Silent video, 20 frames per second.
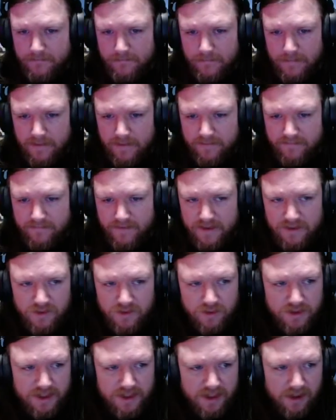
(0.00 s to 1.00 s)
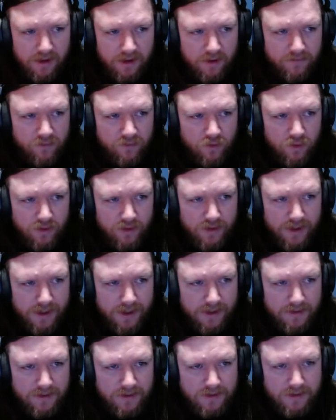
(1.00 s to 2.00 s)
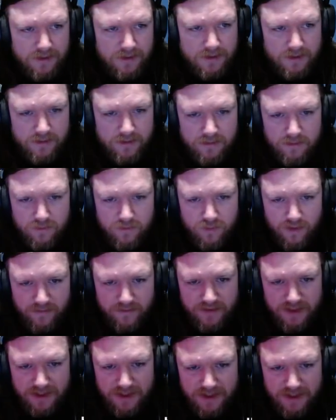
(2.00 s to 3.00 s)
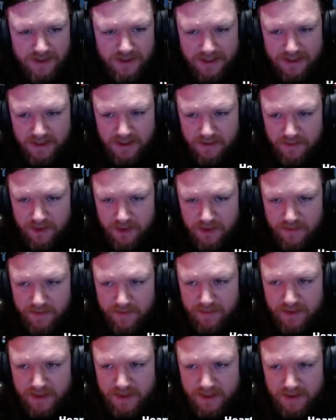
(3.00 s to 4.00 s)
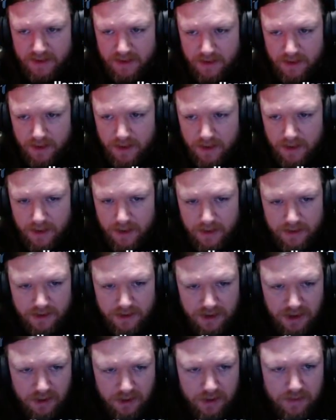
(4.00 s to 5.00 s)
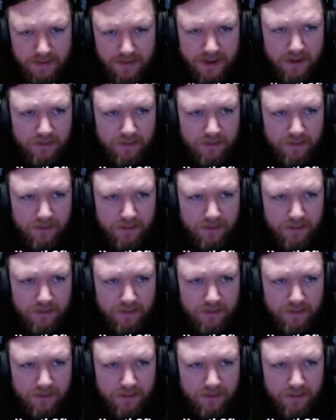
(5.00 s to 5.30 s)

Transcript: In fact, you're taking over all the provinces that he's supposed to be protecting. So you can become the